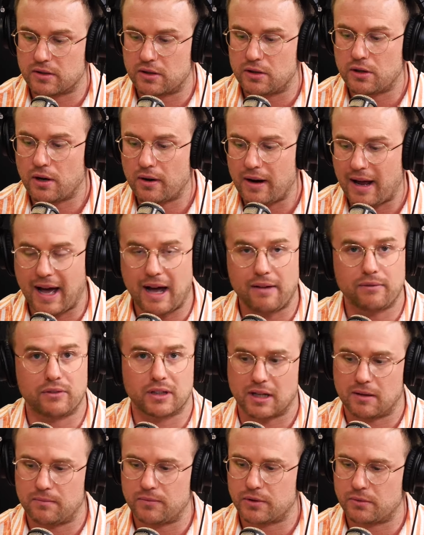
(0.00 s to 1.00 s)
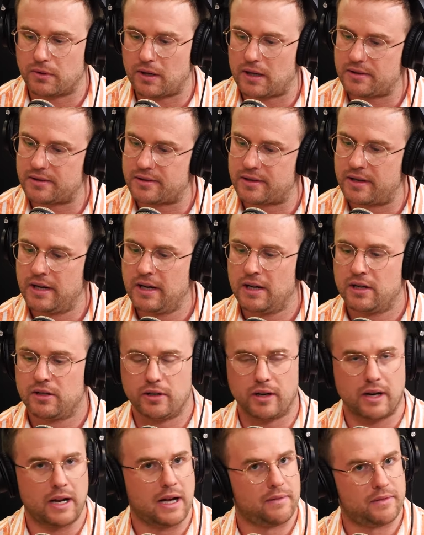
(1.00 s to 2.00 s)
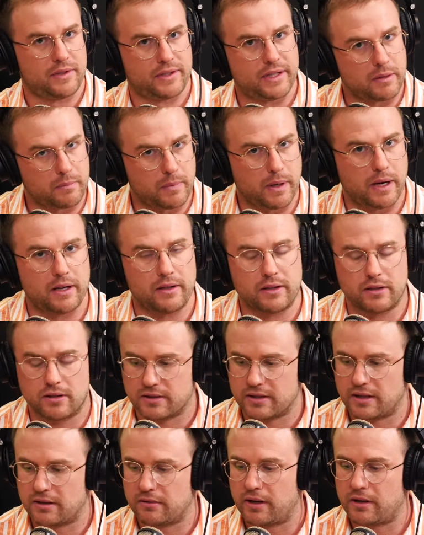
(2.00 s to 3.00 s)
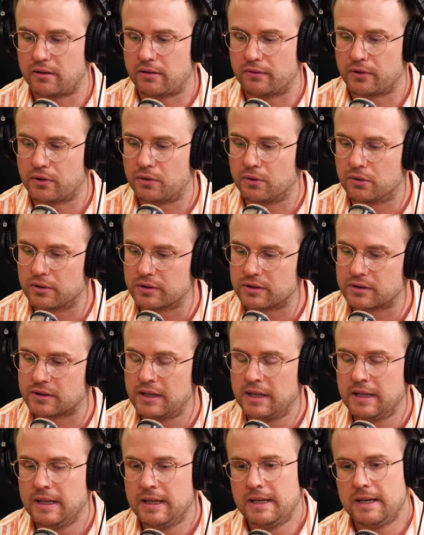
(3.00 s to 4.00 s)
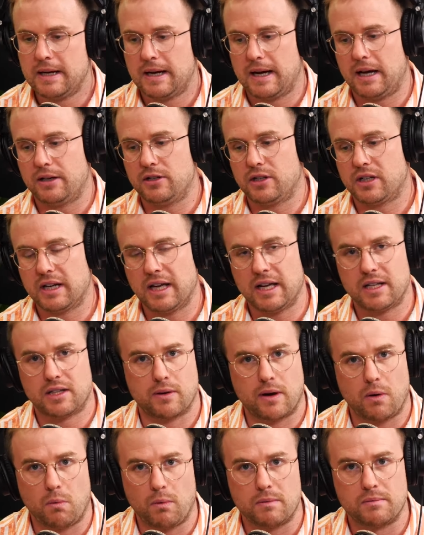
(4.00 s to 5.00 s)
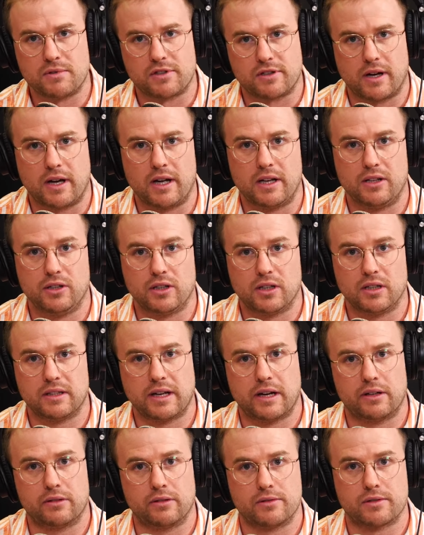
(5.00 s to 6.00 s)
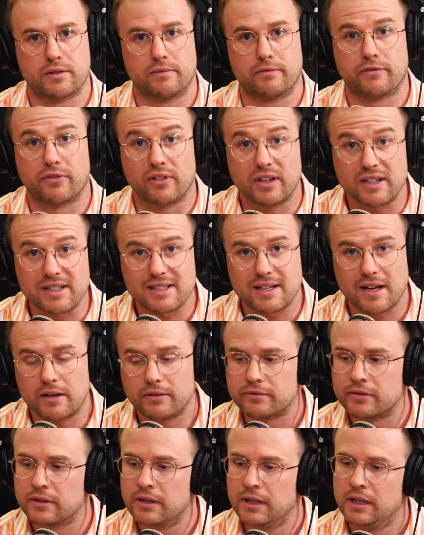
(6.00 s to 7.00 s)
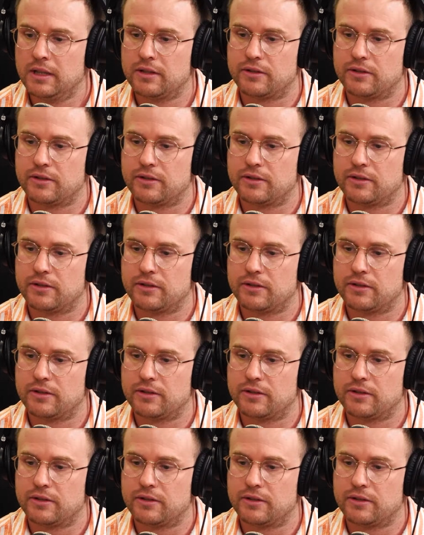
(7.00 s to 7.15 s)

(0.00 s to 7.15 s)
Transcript: So you don't have to come to us. You don't have to take part in the Accelerator, of course. Uh, you can head to our website and you can download some free stuff.